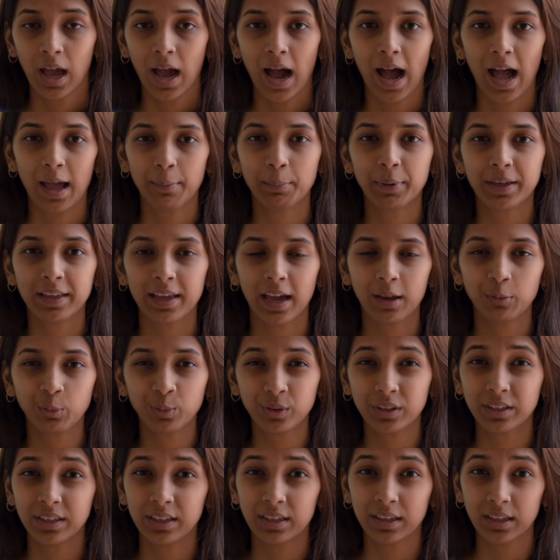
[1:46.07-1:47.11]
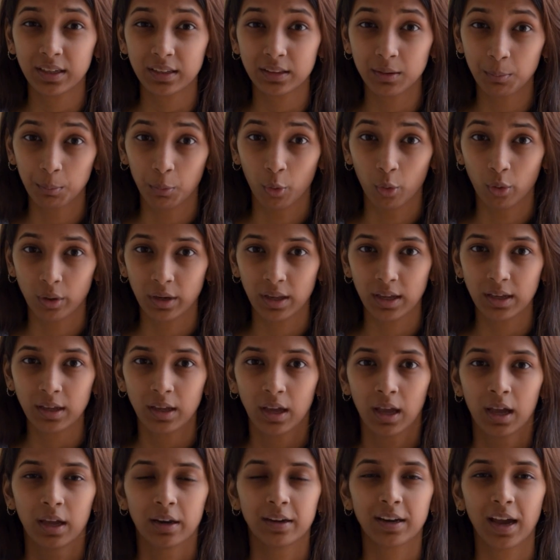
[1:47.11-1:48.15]
I began with reading in the morning,
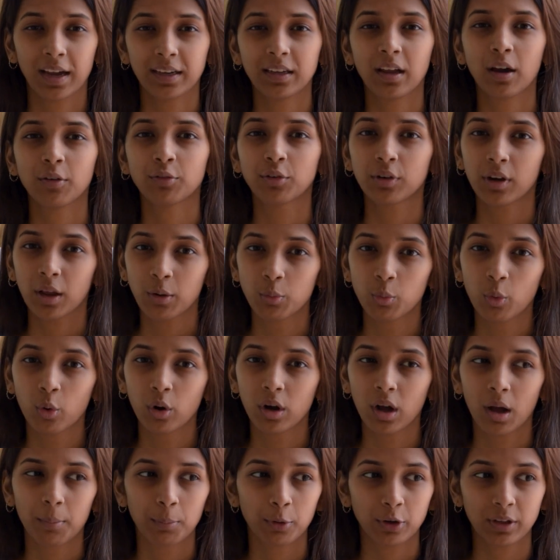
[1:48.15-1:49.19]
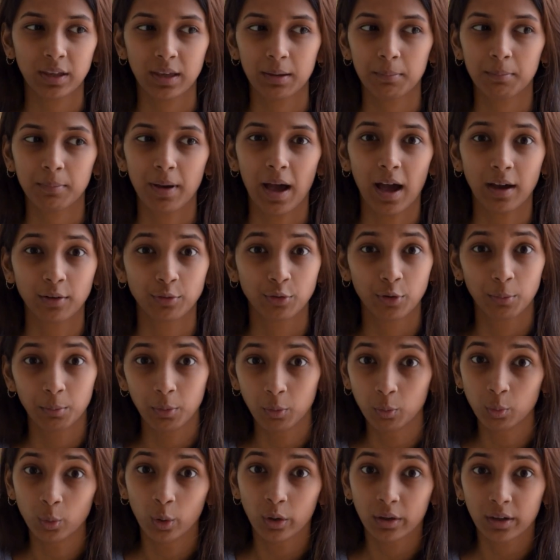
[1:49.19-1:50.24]
right after I woke up or came back from a
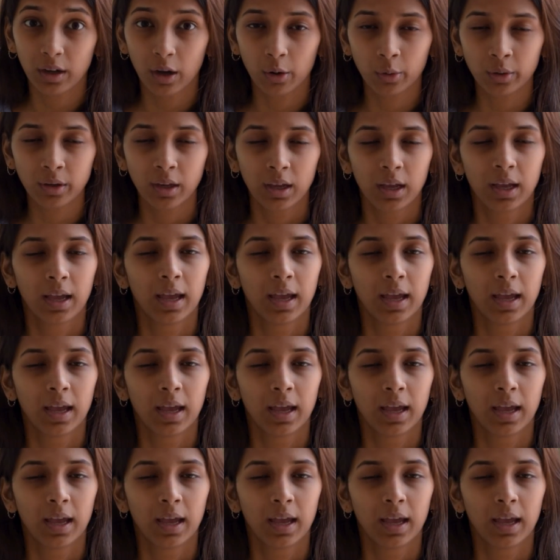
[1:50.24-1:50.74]
workout,